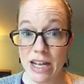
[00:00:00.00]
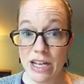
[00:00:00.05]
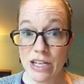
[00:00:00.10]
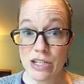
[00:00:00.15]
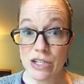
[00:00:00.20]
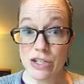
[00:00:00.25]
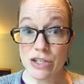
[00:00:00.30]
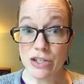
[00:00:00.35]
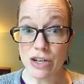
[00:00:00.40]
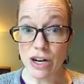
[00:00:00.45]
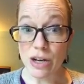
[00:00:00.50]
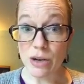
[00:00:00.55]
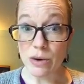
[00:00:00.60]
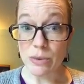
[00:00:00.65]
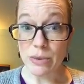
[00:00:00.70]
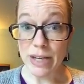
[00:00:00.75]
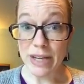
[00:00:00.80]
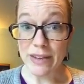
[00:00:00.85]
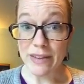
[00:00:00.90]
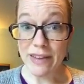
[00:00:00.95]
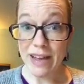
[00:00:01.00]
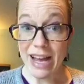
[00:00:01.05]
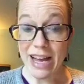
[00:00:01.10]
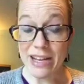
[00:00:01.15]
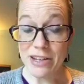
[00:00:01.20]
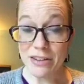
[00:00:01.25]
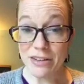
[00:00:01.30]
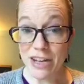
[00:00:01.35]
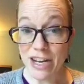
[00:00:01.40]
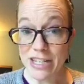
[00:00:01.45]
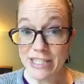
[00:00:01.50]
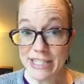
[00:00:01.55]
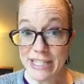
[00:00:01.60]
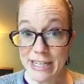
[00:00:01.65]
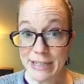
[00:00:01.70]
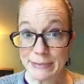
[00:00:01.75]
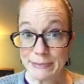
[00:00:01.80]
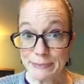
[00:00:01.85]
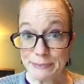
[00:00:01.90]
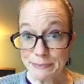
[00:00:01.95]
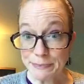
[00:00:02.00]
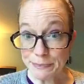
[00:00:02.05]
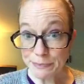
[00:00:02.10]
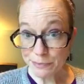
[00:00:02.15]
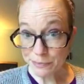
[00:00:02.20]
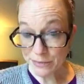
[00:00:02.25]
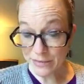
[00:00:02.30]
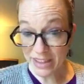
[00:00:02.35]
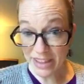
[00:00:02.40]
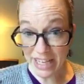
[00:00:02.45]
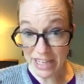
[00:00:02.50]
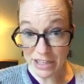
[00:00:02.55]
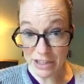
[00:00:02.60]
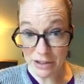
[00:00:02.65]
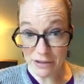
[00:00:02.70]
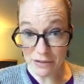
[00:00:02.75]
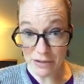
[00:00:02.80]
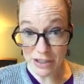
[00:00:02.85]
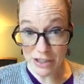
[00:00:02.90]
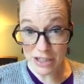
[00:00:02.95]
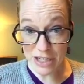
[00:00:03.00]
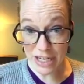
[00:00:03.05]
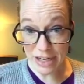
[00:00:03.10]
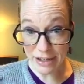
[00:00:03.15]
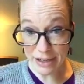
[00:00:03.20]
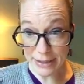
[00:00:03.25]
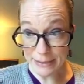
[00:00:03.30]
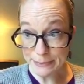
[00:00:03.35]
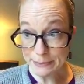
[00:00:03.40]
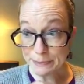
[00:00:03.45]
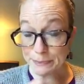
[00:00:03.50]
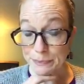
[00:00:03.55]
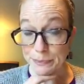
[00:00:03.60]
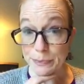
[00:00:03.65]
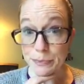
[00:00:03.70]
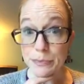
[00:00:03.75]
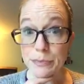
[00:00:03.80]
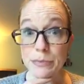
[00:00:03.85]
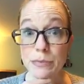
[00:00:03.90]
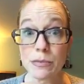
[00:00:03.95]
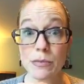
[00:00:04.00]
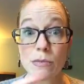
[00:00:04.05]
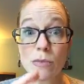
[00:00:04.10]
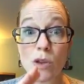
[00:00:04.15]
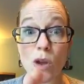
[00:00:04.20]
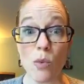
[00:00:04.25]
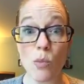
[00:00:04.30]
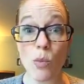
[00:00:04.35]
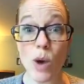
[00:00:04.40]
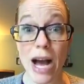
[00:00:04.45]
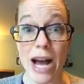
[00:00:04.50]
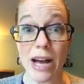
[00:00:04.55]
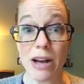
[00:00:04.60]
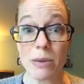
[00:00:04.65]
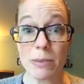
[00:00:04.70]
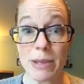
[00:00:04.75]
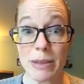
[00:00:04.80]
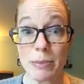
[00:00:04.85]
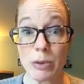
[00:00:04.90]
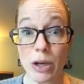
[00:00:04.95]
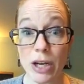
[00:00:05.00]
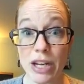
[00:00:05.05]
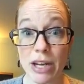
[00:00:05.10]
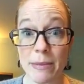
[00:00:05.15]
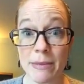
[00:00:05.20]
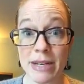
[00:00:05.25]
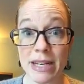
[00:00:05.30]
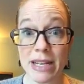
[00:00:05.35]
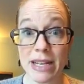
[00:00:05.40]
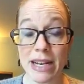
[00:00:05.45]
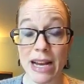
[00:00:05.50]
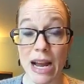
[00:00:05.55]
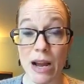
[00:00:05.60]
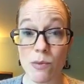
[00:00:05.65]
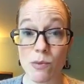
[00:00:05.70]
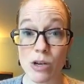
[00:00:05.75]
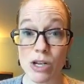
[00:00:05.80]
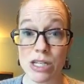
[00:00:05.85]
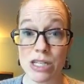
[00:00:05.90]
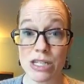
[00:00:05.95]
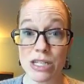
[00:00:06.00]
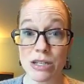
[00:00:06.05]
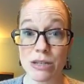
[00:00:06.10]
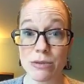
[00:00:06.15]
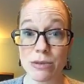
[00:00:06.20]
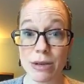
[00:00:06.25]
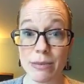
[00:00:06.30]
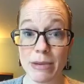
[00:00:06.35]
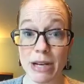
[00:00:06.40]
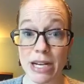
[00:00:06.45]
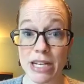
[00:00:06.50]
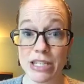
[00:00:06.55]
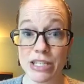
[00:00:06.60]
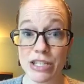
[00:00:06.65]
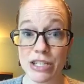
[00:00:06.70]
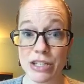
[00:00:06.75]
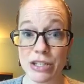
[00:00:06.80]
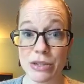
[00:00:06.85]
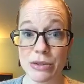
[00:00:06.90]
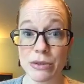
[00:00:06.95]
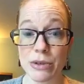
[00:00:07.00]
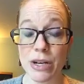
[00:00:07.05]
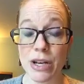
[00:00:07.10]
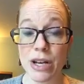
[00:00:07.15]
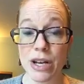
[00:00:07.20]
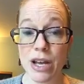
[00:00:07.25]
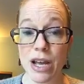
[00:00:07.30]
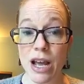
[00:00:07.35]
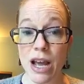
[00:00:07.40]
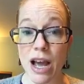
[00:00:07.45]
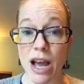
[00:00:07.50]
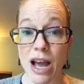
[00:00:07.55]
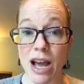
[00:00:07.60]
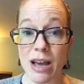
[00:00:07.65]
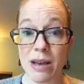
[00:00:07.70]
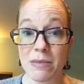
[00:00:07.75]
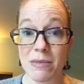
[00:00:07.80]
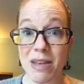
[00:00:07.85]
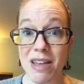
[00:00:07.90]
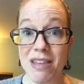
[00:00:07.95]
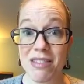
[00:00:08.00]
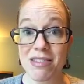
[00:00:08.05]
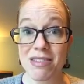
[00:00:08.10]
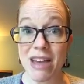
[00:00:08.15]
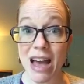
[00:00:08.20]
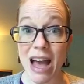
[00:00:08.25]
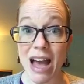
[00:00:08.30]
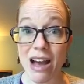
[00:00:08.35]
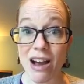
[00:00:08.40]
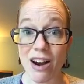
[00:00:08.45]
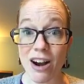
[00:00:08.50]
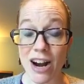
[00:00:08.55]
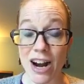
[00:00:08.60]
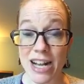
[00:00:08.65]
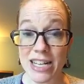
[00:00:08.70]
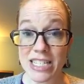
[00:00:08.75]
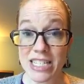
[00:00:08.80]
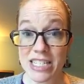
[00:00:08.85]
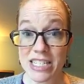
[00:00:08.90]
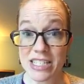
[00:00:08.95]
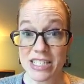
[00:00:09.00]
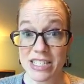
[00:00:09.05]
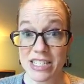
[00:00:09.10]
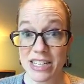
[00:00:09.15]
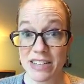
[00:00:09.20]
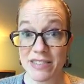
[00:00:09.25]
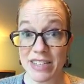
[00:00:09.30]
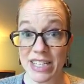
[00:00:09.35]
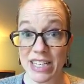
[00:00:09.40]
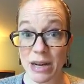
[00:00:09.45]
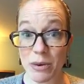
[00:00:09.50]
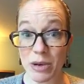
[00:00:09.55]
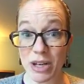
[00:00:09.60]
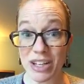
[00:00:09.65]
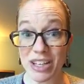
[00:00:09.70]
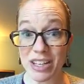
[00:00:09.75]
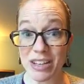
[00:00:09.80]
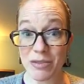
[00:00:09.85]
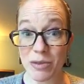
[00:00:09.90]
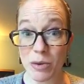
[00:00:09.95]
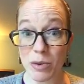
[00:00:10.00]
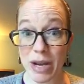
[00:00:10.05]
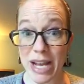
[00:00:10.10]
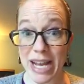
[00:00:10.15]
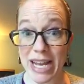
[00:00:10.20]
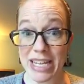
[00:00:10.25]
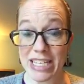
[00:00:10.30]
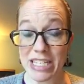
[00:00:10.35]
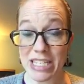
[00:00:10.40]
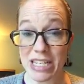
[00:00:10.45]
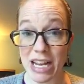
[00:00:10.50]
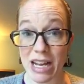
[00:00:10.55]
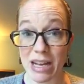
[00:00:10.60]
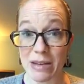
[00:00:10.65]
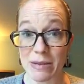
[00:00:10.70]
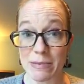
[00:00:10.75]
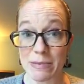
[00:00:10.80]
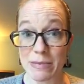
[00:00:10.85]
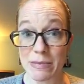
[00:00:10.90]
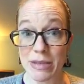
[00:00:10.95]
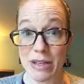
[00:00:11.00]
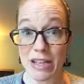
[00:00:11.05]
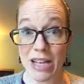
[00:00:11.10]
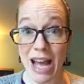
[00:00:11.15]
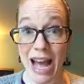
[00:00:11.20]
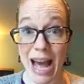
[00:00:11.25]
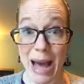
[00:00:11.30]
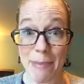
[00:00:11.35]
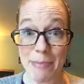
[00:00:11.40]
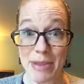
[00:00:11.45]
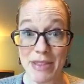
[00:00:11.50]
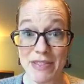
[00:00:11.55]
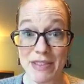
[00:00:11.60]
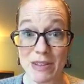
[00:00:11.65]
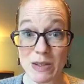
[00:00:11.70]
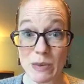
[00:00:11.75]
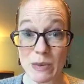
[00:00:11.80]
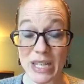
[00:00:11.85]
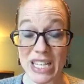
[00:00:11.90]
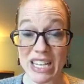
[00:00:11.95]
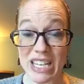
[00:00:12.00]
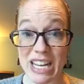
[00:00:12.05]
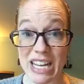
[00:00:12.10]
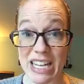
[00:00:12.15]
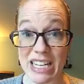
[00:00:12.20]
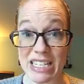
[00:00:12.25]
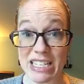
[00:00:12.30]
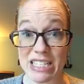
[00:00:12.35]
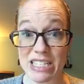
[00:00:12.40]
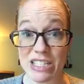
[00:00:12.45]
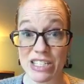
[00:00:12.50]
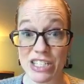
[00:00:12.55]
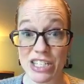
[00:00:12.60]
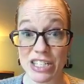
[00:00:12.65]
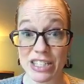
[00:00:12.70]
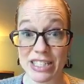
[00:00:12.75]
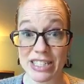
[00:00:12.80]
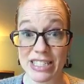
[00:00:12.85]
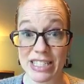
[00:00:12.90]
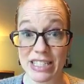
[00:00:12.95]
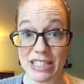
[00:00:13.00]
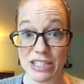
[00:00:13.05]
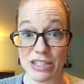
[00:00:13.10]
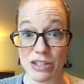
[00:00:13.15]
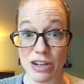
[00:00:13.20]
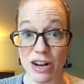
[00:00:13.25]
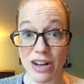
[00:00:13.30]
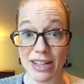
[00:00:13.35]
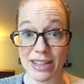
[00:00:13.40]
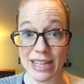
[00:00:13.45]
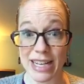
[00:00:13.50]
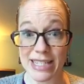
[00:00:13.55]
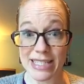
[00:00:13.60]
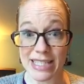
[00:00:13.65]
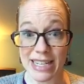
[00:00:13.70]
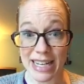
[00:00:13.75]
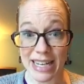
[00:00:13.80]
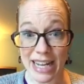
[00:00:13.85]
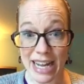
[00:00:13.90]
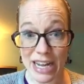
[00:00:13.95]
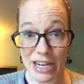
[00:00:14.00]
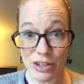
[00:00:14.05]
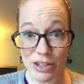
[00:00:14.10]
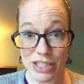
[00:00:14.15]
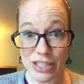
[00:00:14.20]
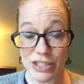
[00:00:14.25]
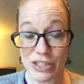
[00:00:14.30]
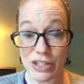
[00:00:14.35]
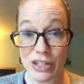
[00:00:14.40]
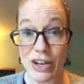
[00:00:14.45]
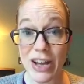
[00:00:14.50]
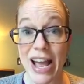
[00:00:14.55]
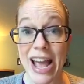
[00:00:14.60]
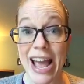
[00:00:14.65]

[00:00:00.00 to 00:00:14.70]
struggle with. Hi Yolanda. Thank you for sharing. While people are coming in, I want to remind you that our I Teach TV network giveaway happened this week, and Sheila did the drawing last night. Hi Crystal.